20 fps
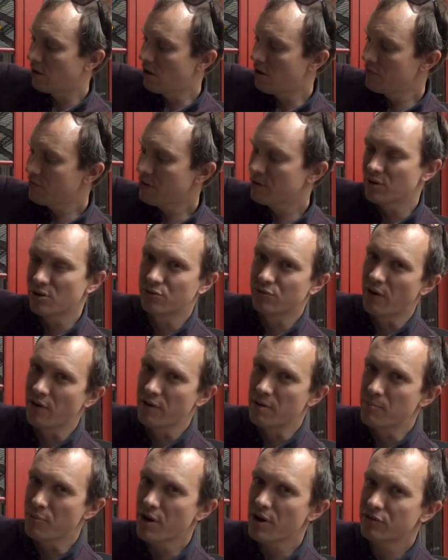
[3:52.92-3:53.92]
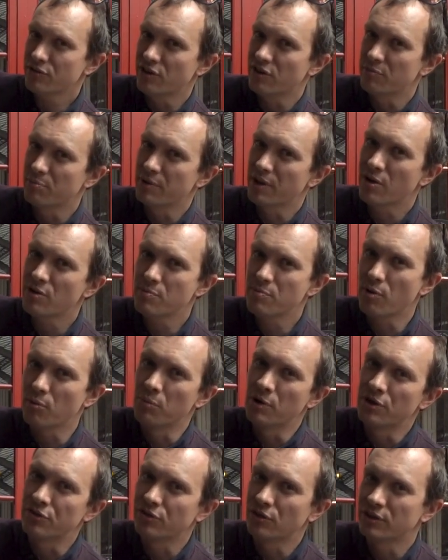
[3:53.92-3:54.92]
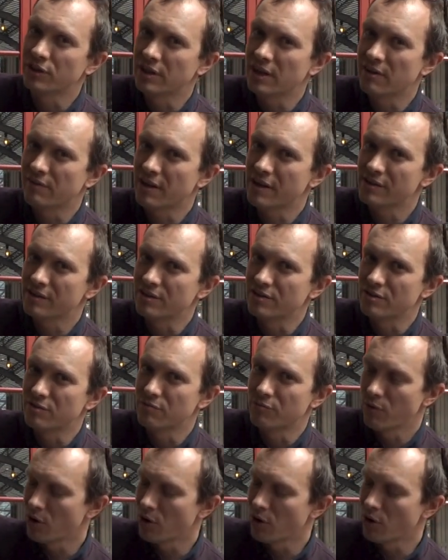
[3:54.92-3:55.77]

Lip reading: I found it was very impressive, but the only problem is I didn't have anything to